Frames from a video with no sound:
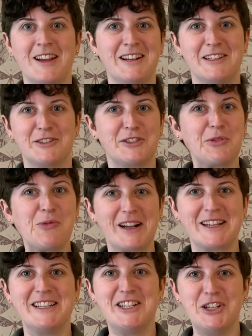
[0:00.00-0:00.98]
So
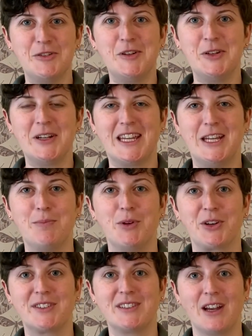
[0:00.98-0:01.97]
what can you do to keep
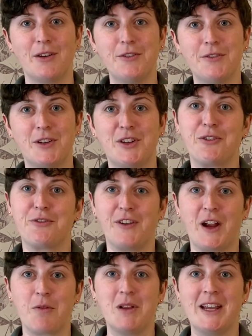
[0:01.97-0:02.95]
yourself, your
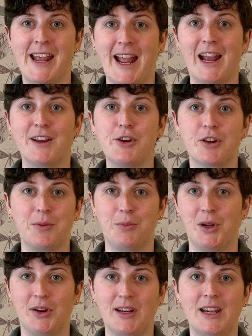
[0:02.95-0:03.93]
family, and your
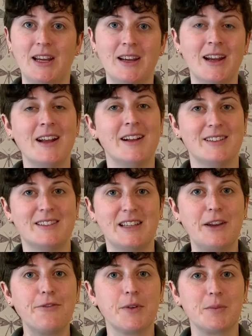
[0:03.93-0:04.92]
community
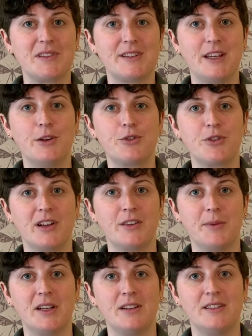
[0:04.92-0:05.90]
safe from
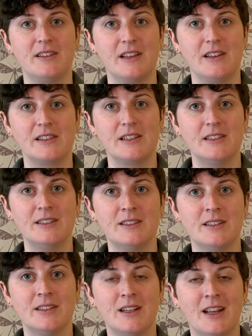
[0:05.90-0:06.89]
mosquito-transmitted
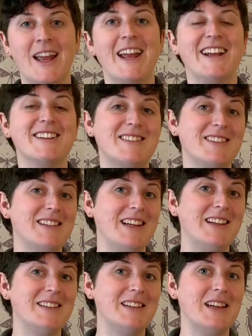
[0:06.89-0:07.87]
diseases? It's as
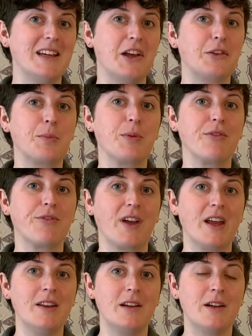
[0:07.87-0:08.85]
easy as
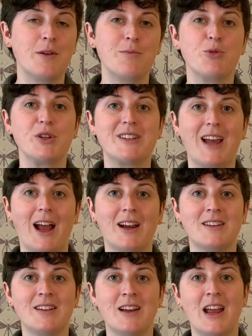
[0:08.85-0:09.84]
prevent,
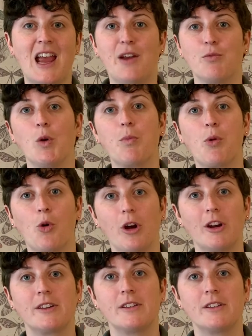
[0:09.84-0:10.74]
protect, and report.